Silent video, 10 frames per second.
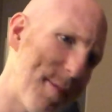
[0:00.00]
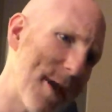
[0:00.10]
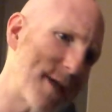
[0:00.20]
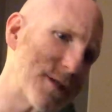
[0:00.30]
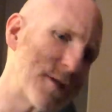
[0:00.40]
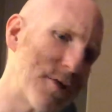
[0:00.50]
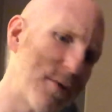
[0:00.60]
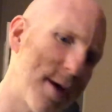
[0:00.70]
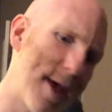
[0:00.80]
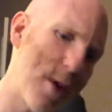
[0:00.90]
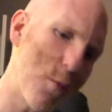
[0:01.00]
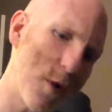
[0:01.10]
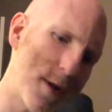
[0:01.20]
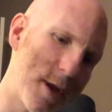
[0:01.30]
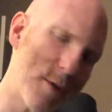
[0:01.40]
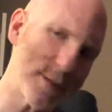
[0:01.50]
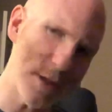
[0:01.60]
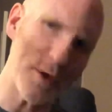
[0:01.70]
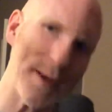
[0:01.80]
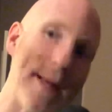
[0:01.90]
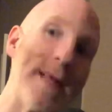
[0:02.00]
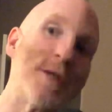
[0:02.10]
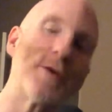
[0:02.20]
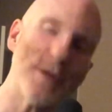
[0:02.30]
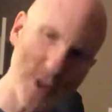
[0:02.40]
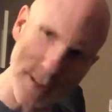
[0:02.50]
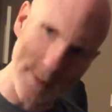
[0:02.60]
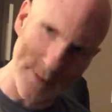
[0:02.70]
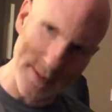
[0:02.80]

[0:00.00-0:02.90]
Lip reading: make us do a 1 year, what's called an internship.